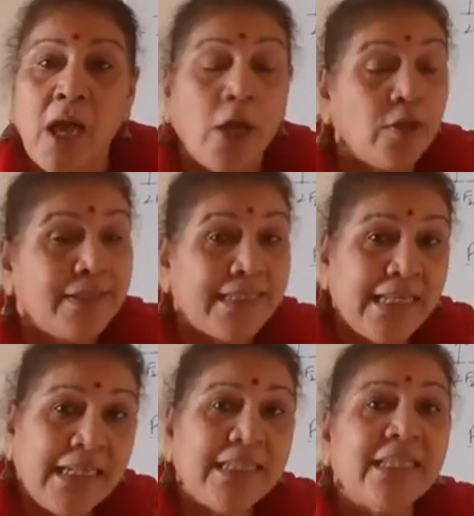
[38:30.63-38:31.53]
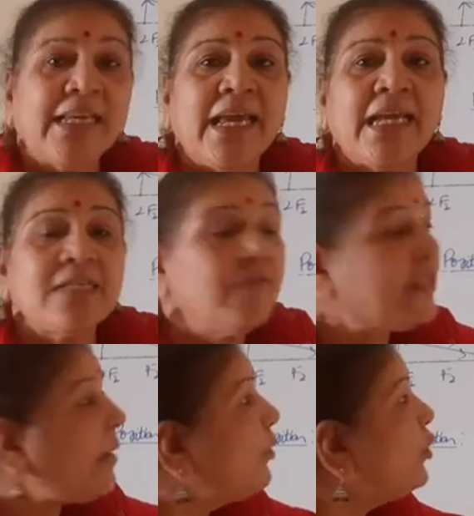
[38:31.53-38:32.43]
Now sixth case which
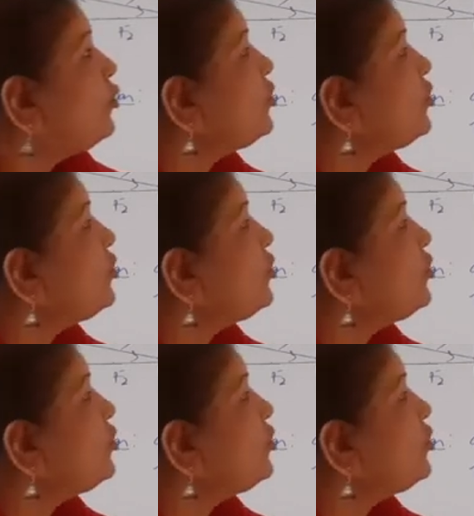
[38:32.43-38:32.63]
I am going to